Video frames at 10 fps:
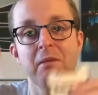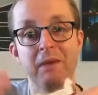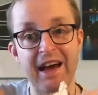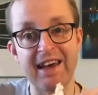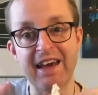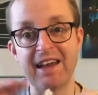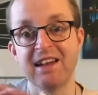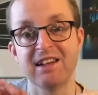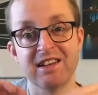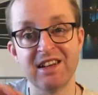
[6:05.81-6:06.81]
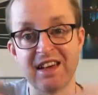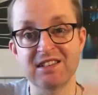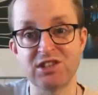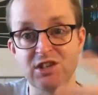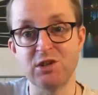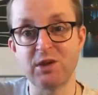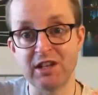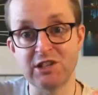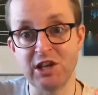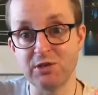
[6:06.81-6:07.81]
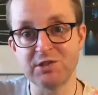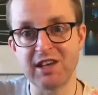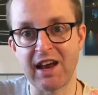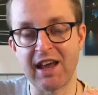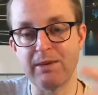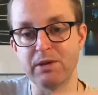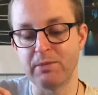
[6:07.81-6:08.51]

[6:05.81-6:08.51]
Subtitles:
But again, the next year you can reuse that label,